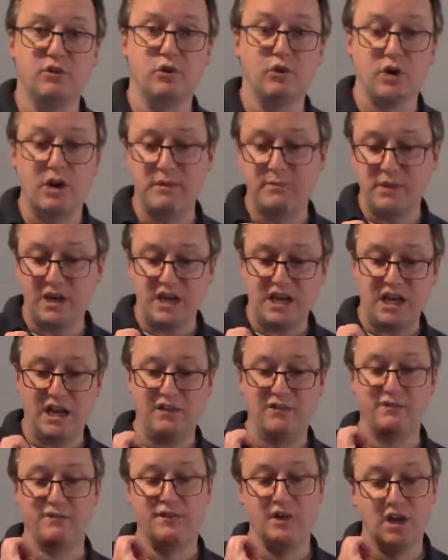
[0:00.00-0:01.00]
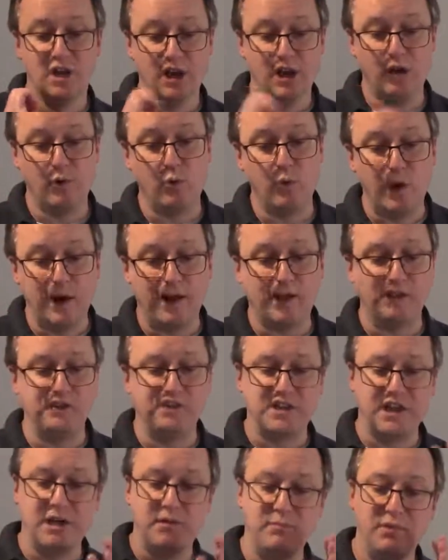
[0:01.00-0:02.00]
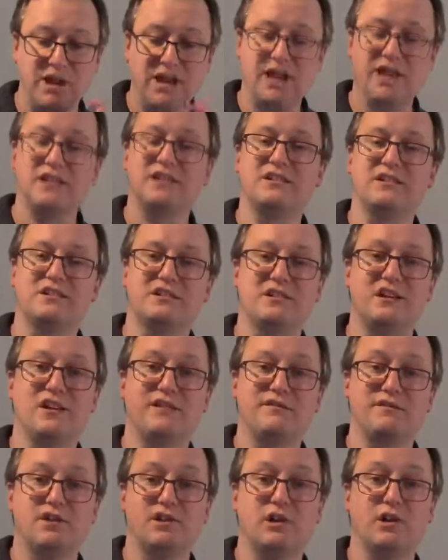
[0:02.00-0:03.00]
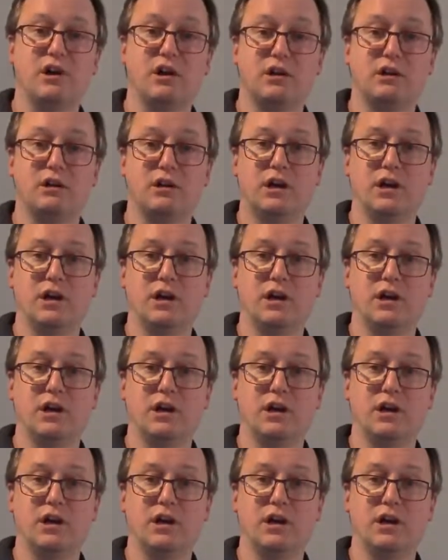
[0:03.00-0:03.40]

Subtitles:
or I might have a wild-type and a CFTR,